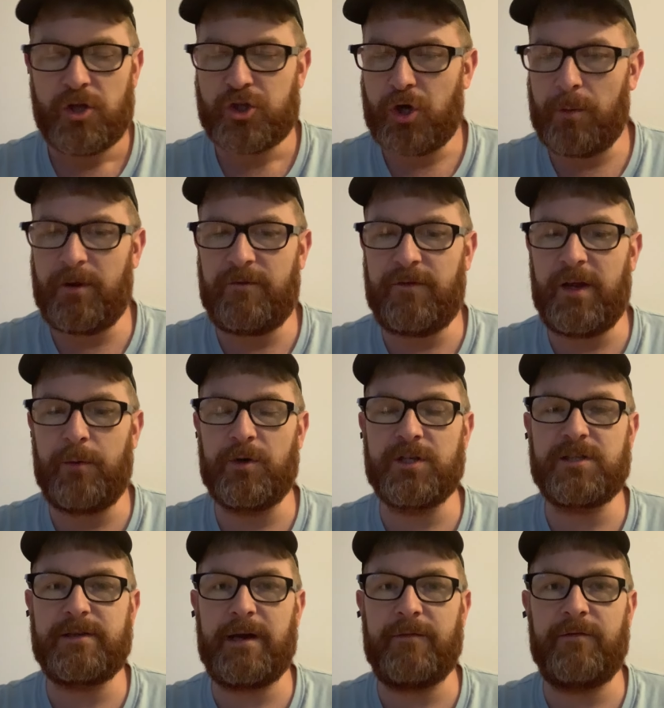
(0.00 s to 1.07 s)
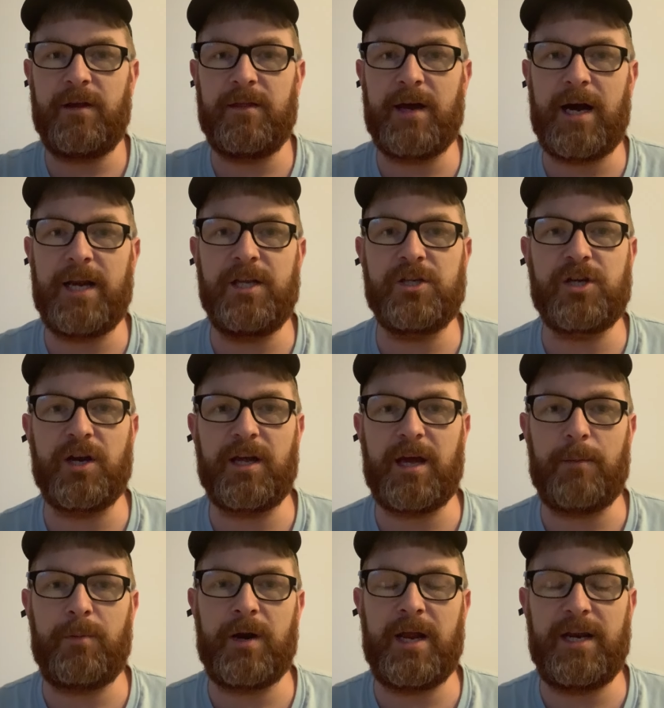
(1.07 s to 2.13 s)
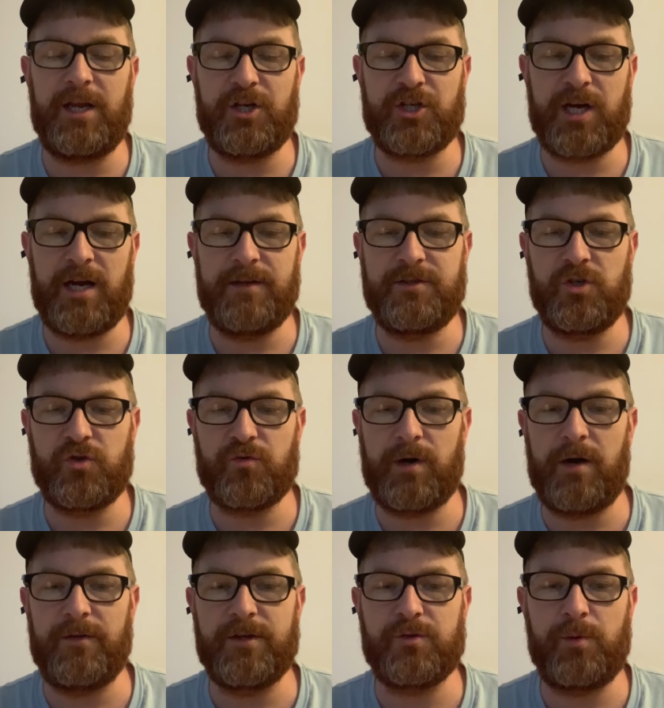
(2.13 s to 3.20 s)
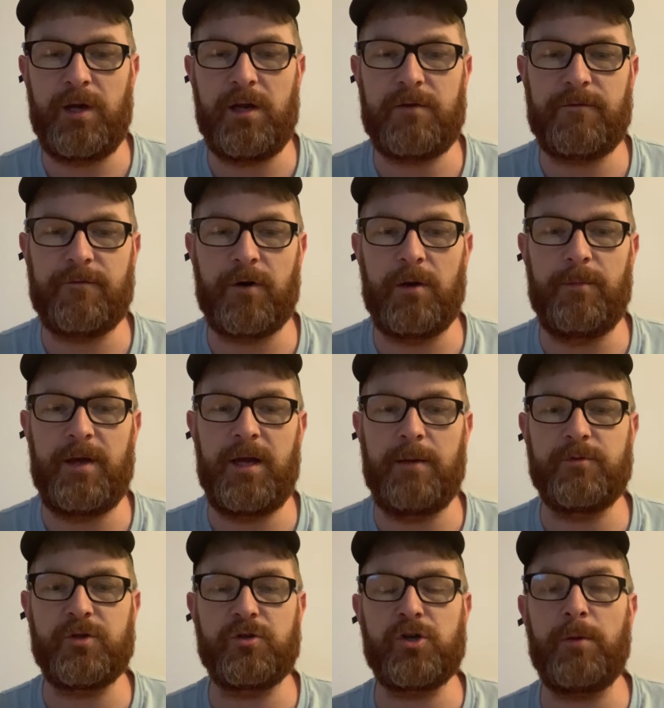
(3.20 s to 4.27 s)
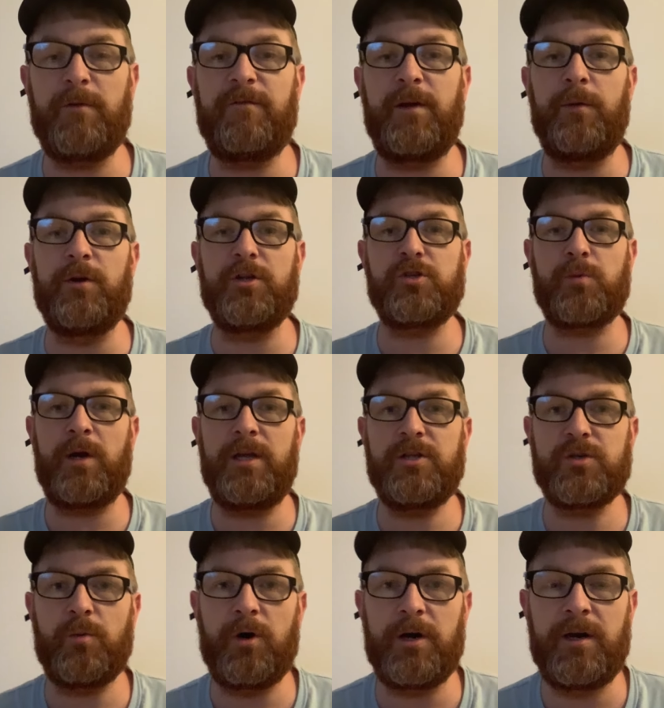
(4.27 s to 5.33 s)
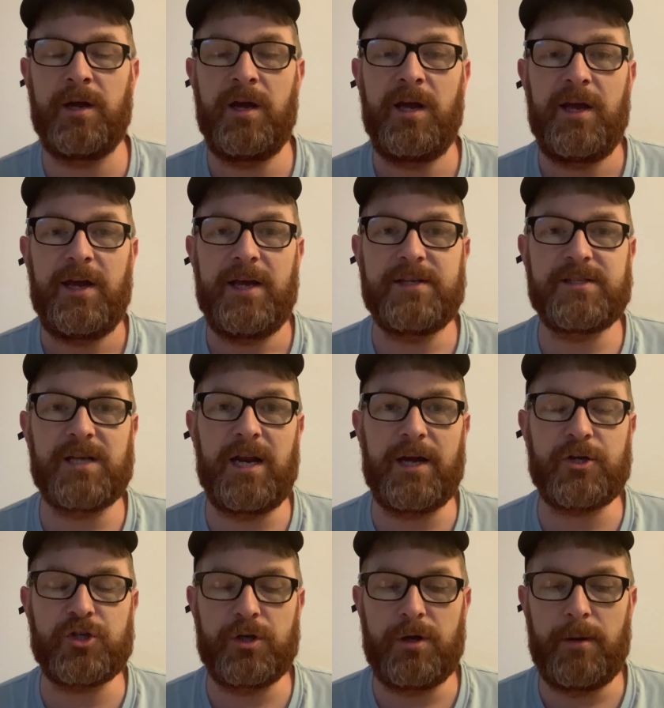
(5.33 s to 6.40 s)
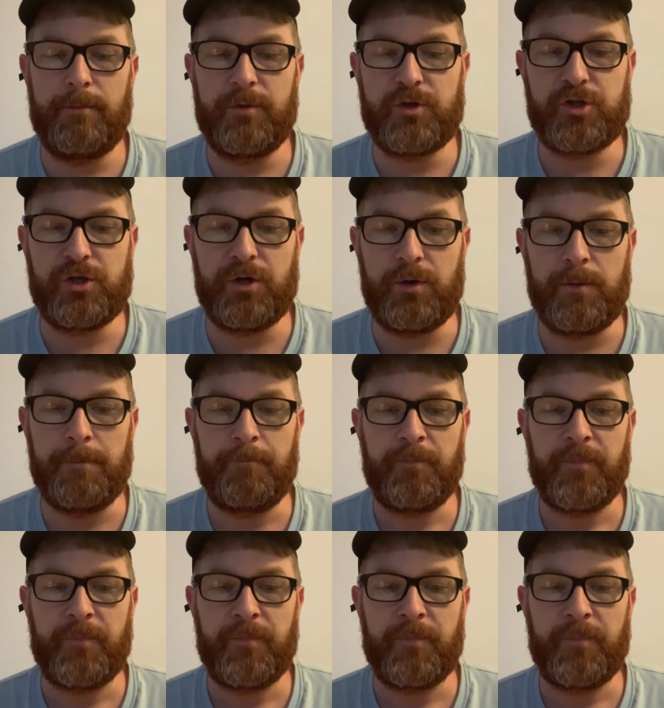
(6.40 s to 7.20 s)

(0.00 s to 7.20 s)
Tommy Fleetwood is definitely that. And he's going to get plenty of chances throughout this week from him. So Tommy Fleetwood at 20-1 is selection number 2.